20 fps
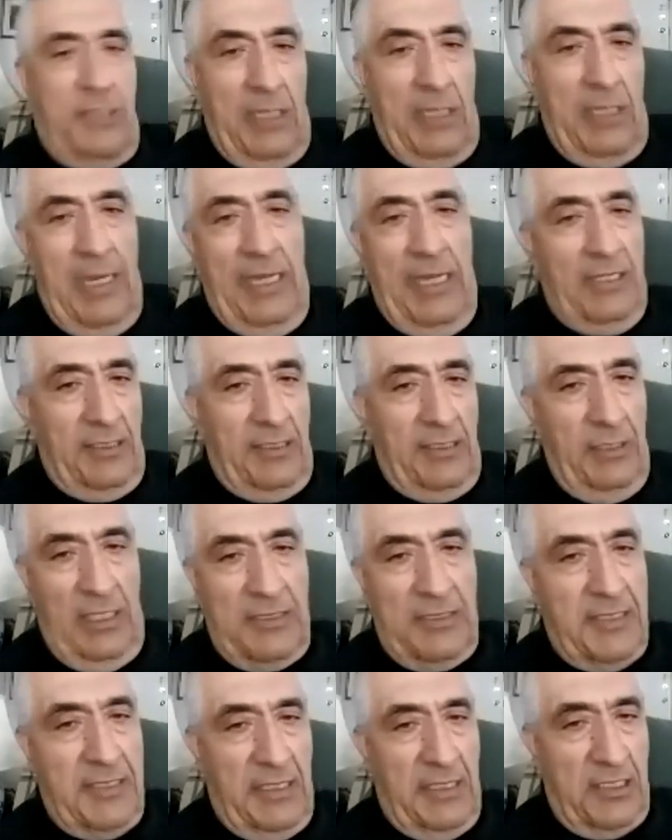deli item. You
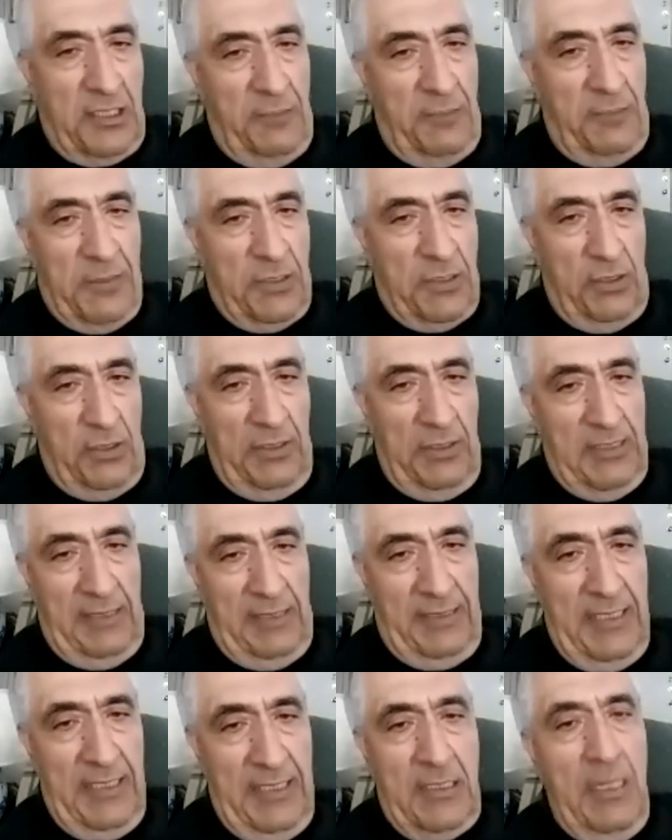don't see it as super things
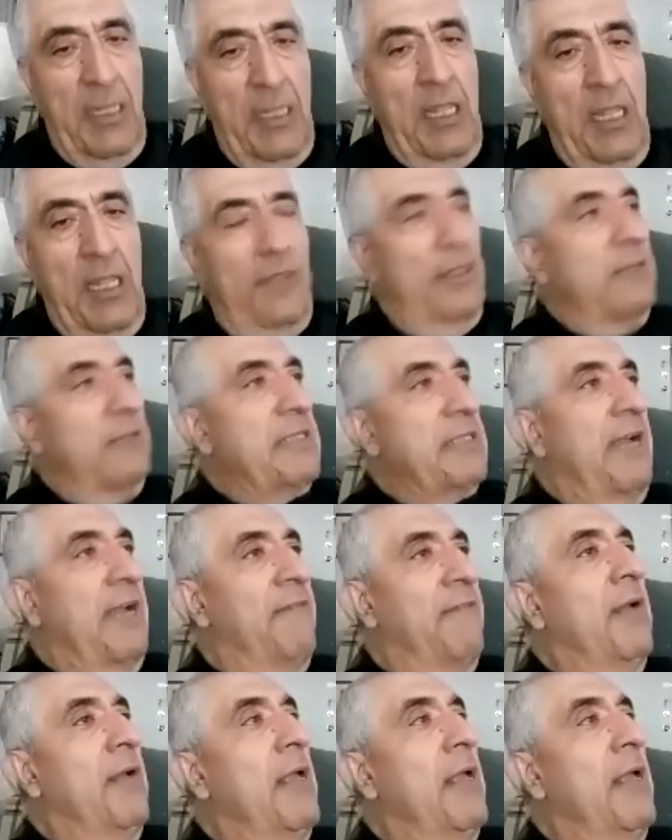like this. Right, they right.